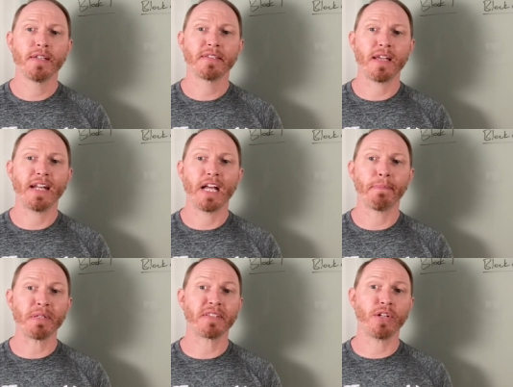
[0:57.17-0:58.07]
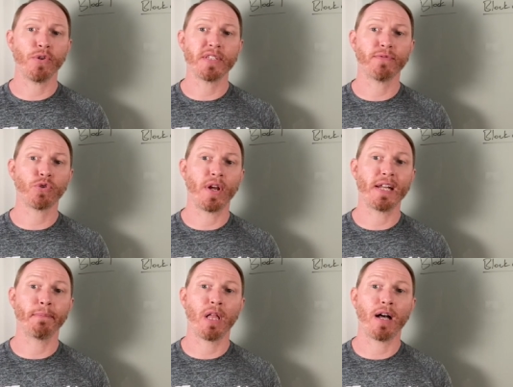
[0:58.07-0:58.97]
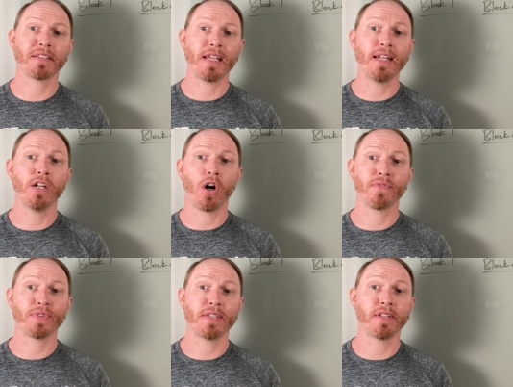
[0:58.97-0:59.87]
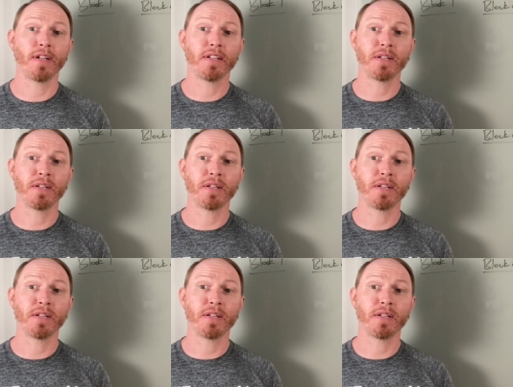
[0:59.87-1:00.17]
setting up a series of training blocks in an off season